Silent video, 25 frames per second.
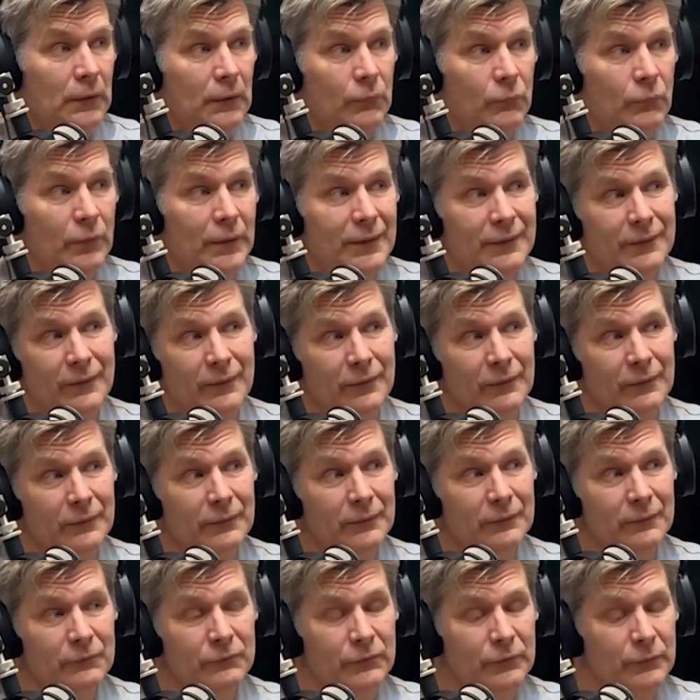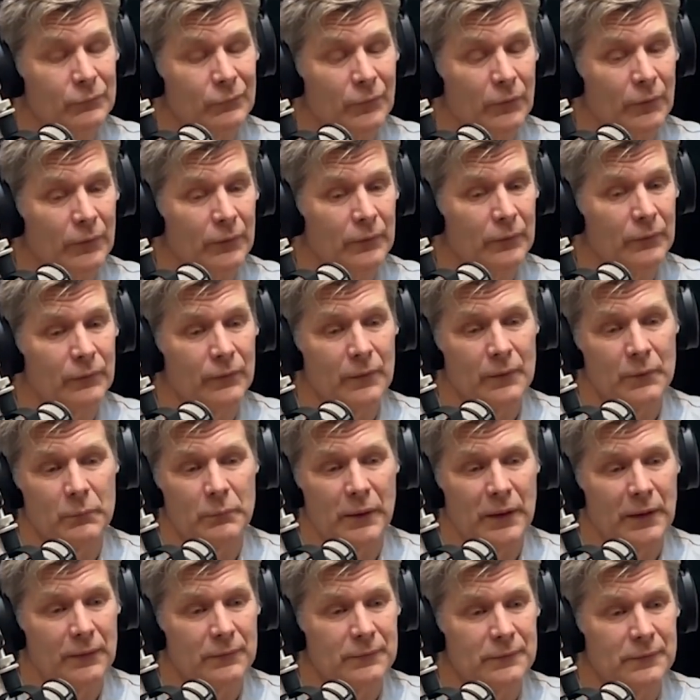we know from work that
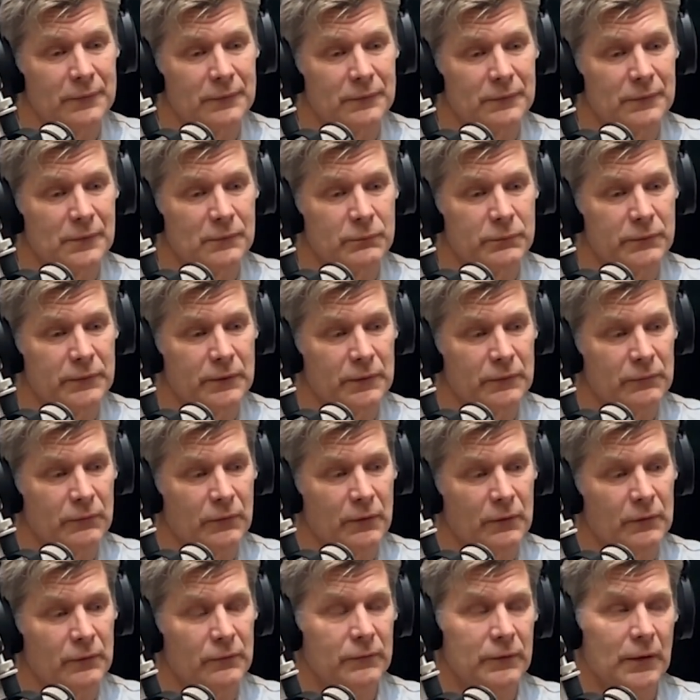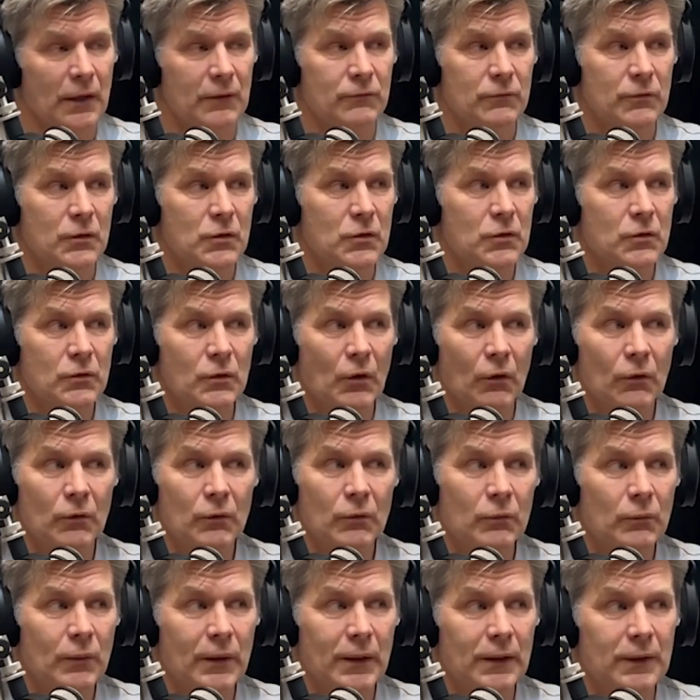about 60% of owners have no
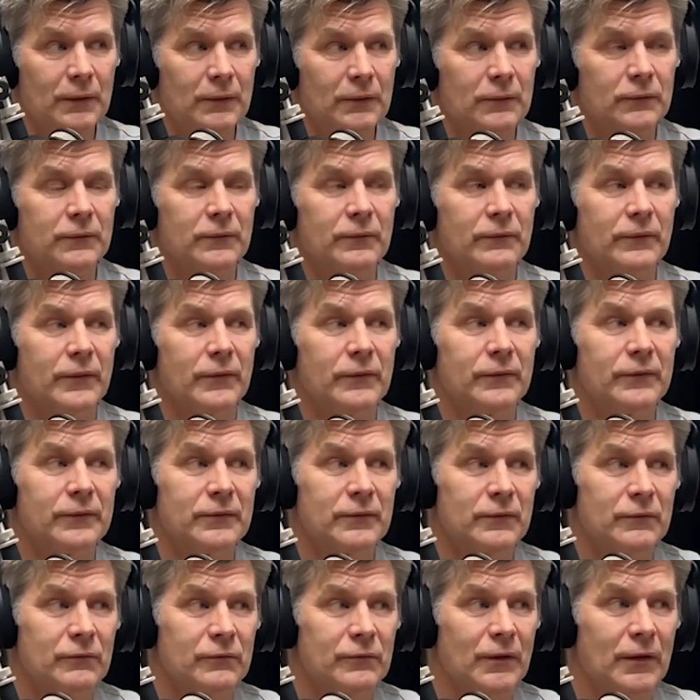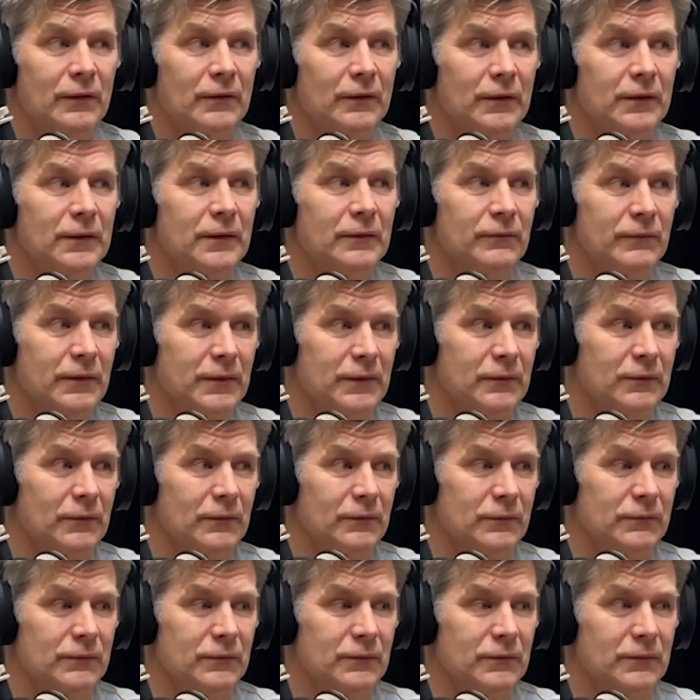awareness of the severity of their
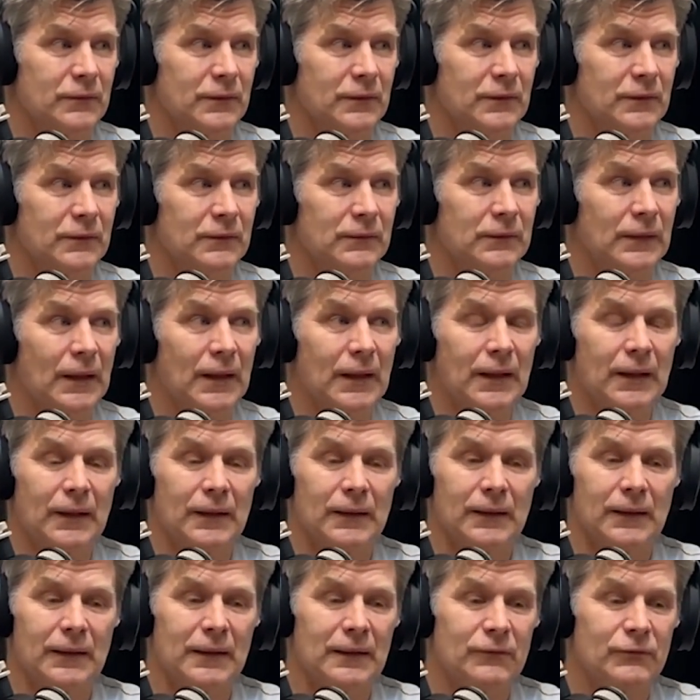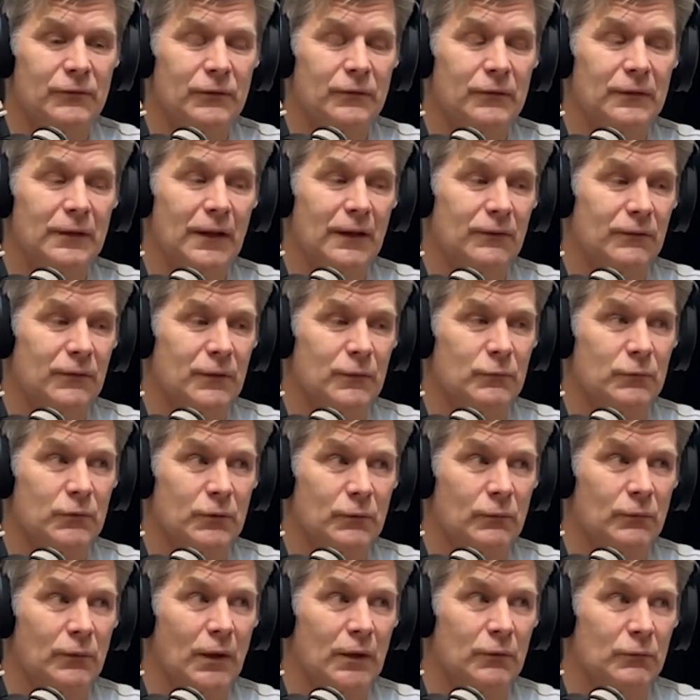dog's disease. If you get them to
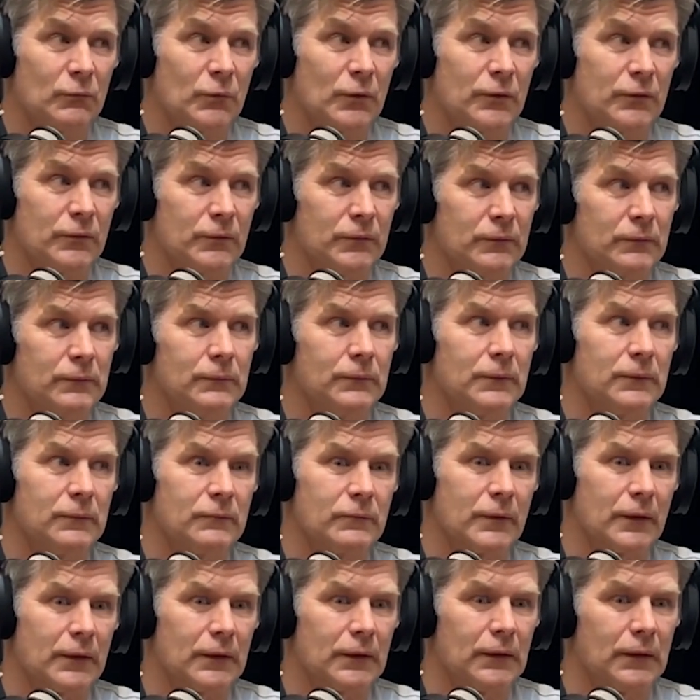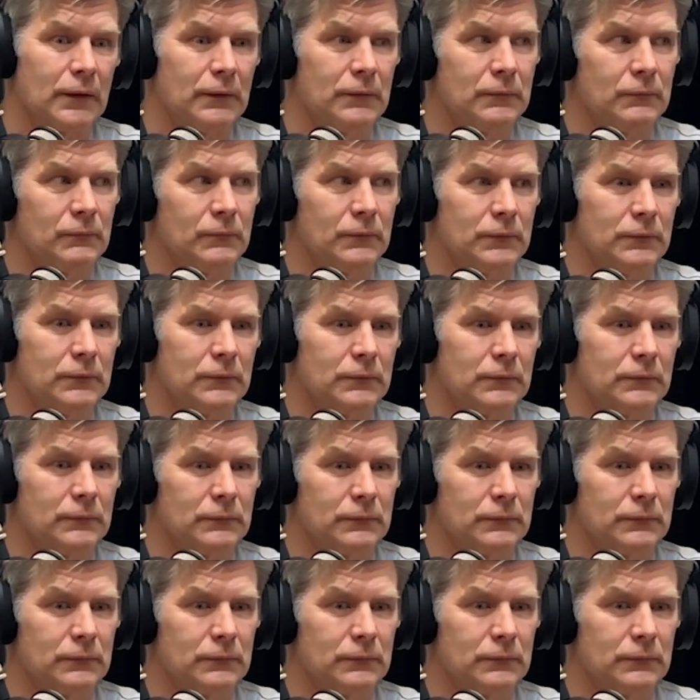run with you, if they can, which